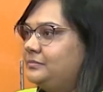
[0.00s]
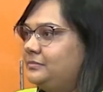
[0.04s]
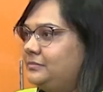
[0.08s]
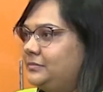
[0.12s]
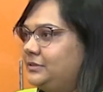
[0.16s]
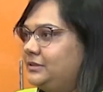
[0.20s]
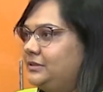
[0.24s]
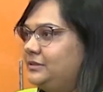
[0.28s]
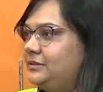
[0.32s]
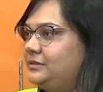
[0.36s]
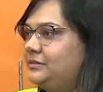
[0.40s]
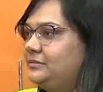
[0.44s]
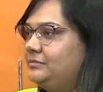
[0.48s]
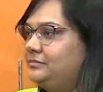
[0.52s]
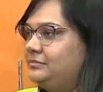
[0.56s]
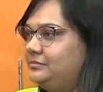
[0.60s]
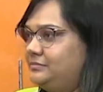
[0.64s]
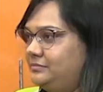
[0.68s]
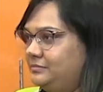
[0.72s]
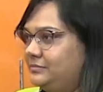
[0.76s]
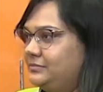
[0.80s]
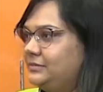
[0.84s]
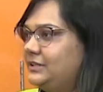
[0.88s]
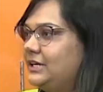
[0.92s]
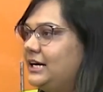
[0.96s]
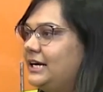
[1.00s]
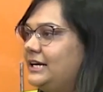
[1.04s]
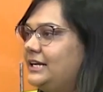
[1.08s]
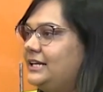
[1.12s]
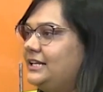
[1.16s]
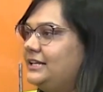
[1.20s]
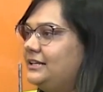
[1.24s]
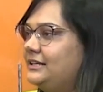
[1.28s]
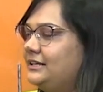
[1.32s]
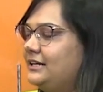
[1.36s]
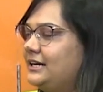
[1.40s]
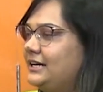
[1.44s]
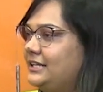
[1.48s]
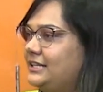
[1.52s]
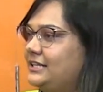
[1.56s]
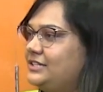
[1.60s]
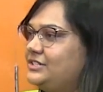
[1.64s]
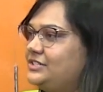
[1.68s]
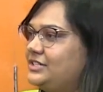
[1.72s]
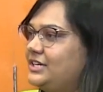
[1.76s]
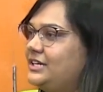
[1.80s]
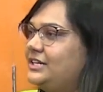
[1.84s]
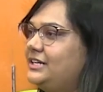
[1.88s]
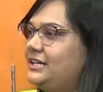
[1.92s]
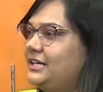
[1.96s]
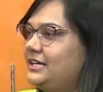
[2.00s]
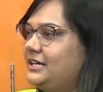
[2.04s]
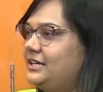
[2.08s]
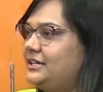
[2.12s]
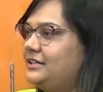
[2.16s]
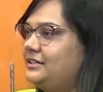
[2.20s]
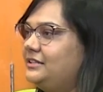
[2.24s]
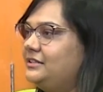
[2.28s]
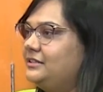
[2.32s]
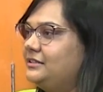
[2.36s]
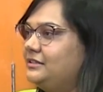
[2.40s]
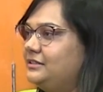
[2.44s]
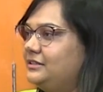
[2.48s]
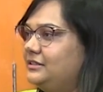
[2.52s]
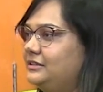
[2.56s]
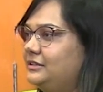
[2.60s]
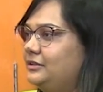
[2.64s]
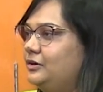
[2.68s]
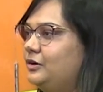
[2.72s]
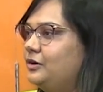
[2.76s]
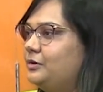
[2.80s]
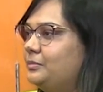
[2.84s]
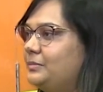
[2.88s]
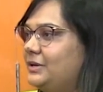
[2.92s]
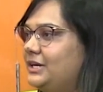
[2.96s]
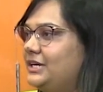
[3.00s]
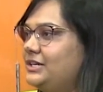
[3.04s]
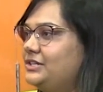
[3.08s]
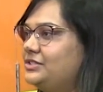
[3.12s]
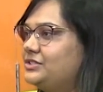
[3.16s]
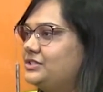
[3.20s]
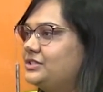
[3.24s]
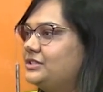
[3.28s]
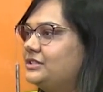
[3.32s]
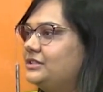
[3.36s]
Gandhiji had taken Long March.